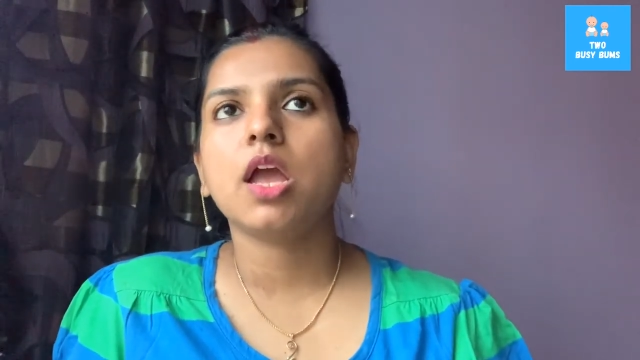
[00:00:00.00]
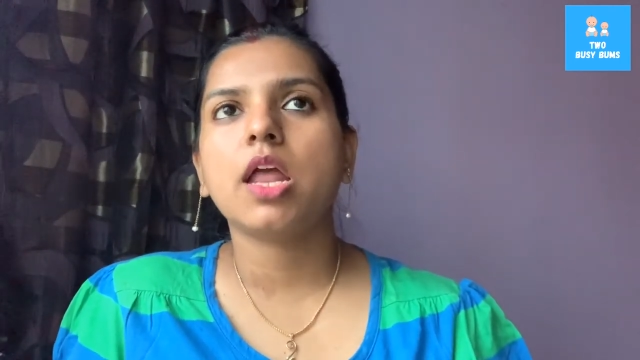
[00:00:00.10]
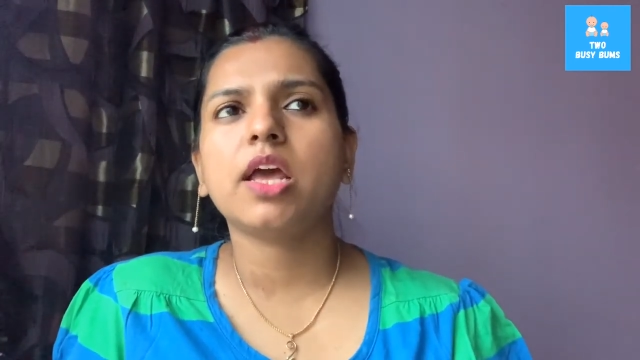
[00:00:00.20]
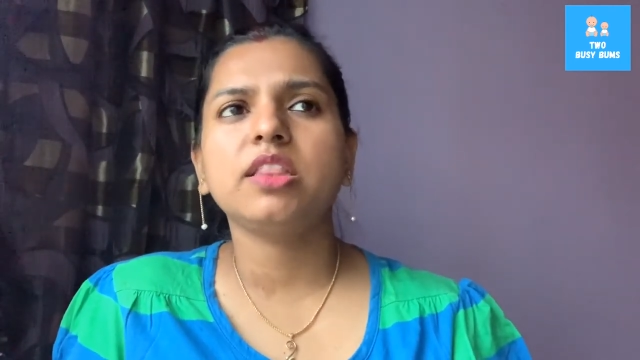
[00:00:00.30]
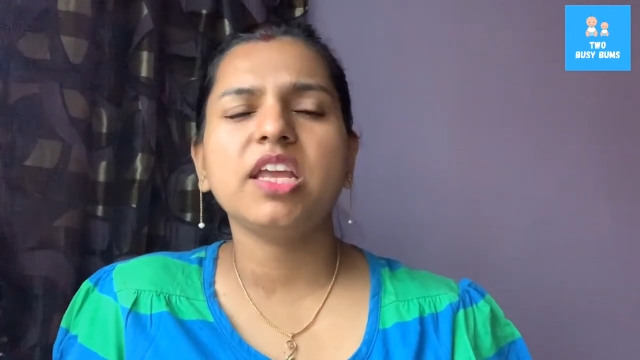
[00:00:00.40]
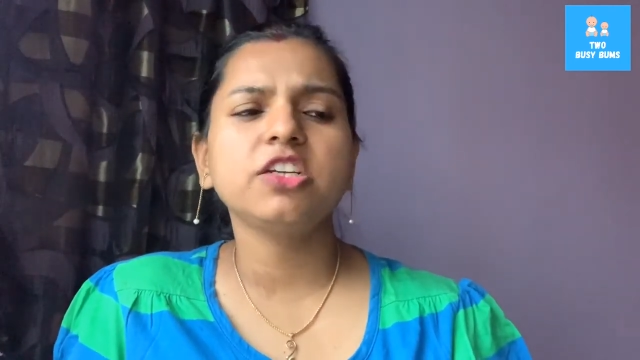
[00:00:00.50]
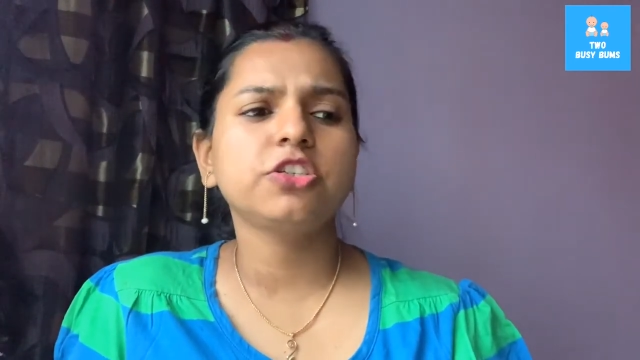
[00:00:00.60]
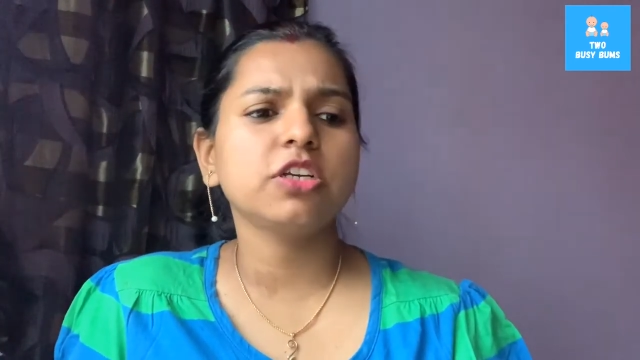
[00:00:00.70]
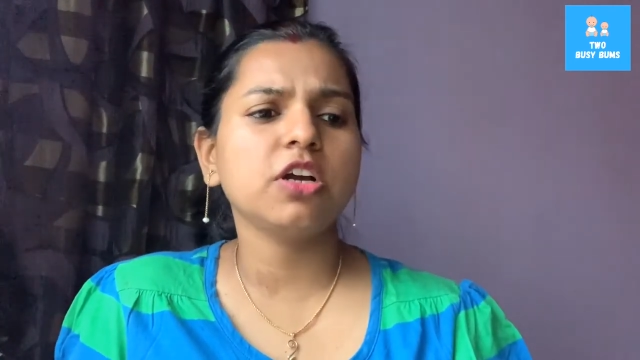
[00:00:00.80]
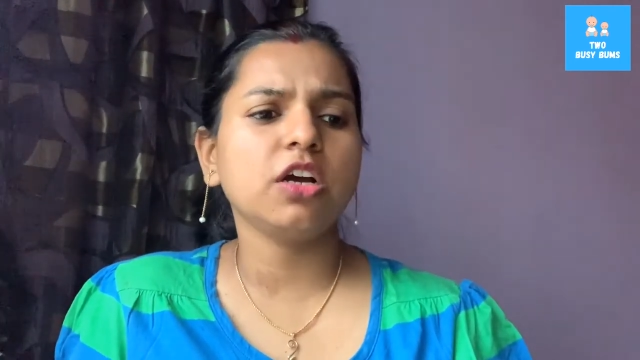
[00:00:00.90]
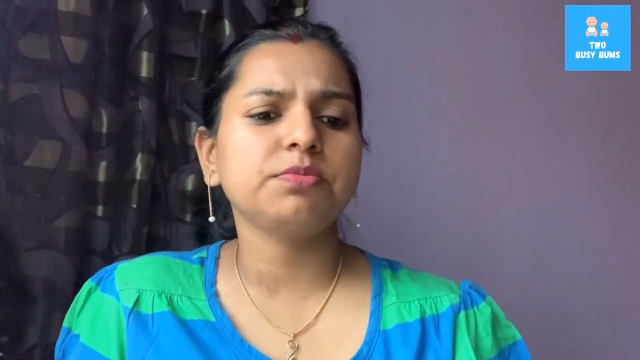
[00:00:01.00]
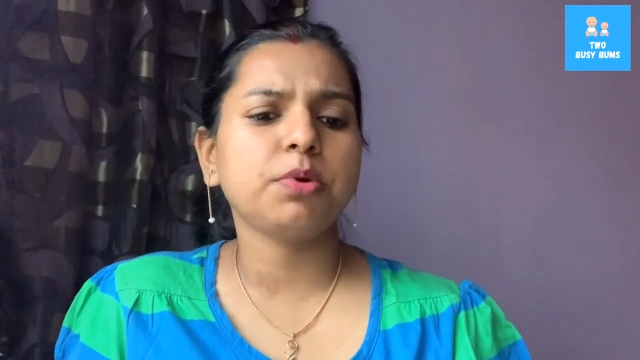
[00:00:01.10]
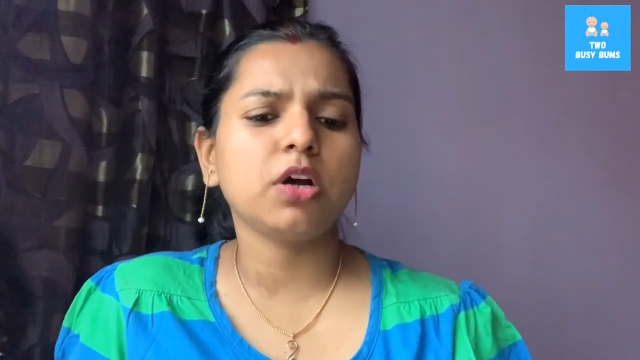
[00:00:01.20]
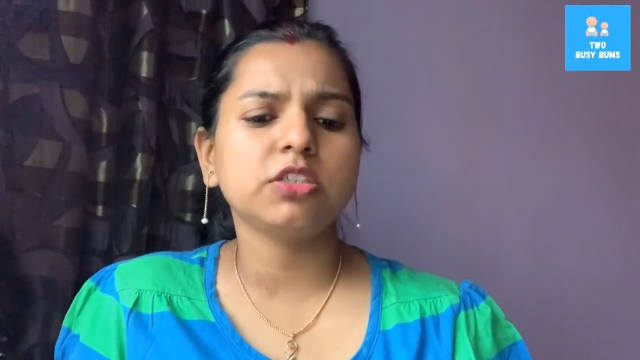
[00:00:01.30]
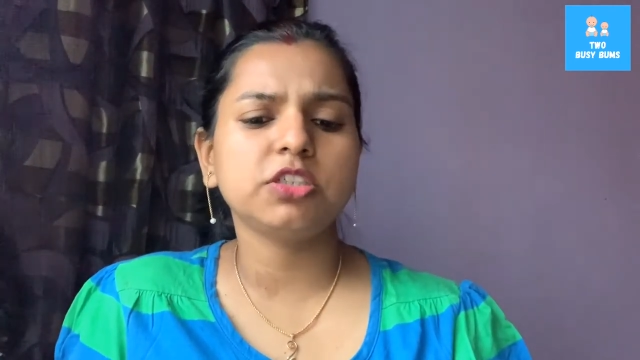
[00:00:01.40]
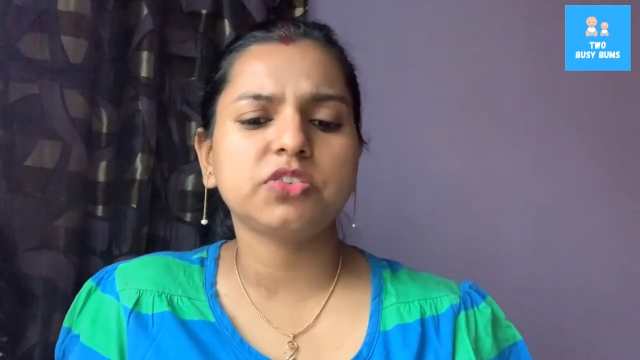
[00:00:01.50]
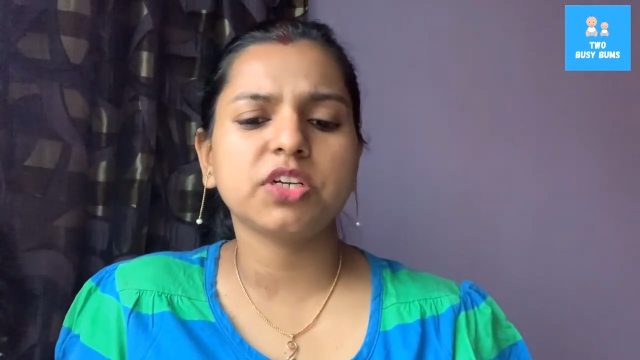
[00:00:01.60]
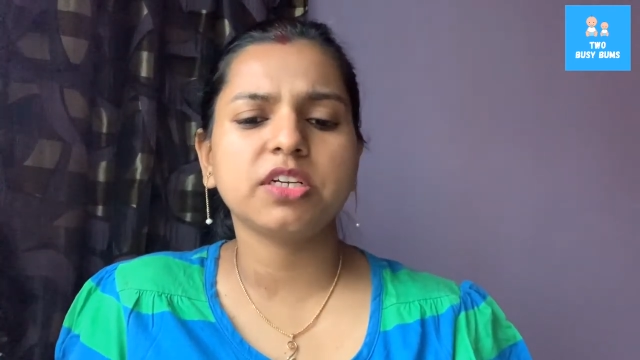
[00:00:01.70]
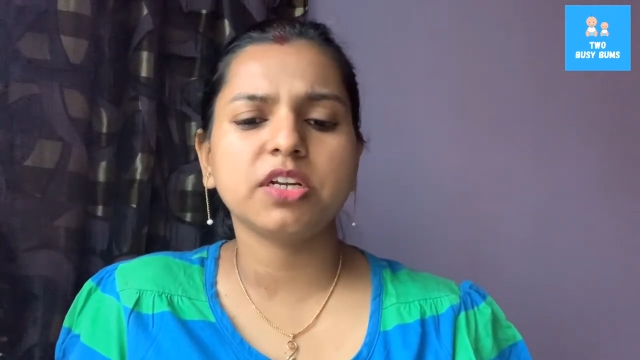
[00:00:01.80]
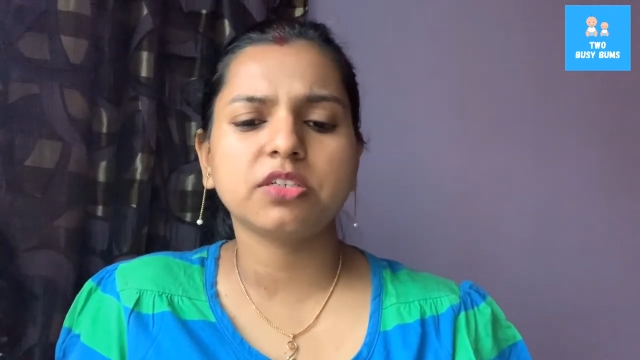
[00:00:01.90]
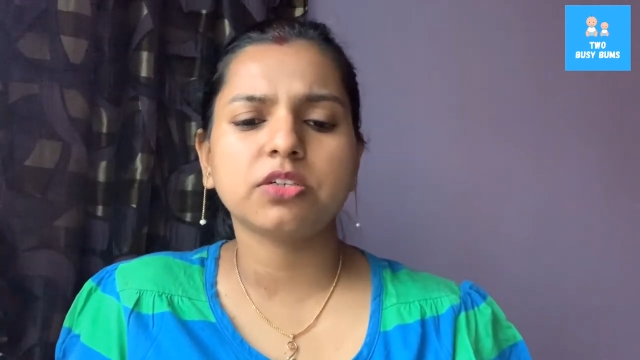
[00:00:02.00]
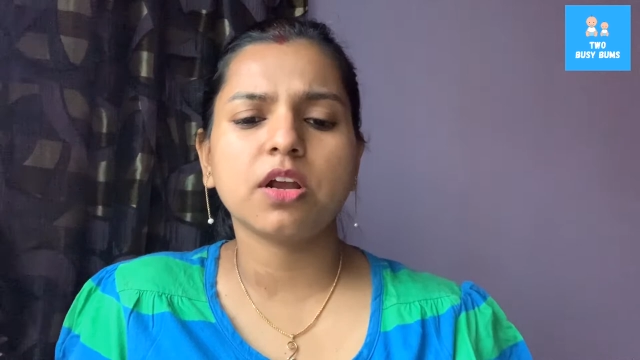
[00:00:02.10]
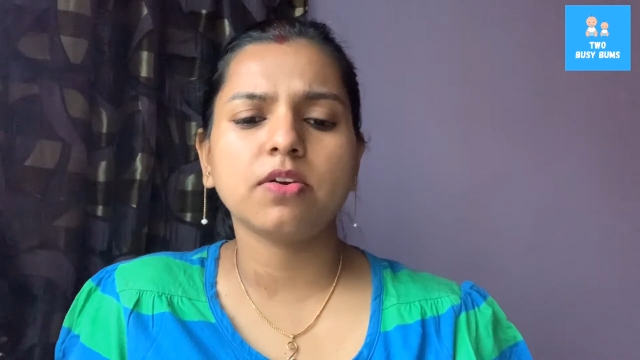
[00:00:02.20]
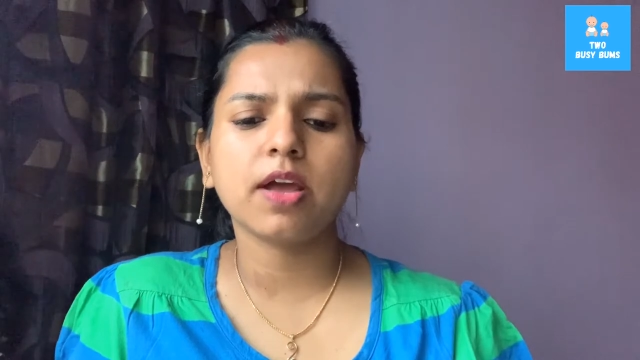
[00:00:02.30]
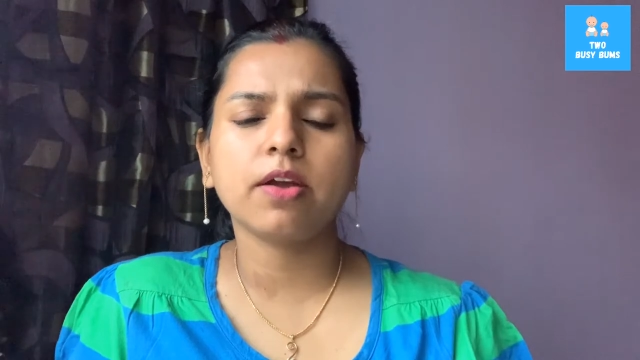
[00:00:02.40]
and I think she got potty trained at around,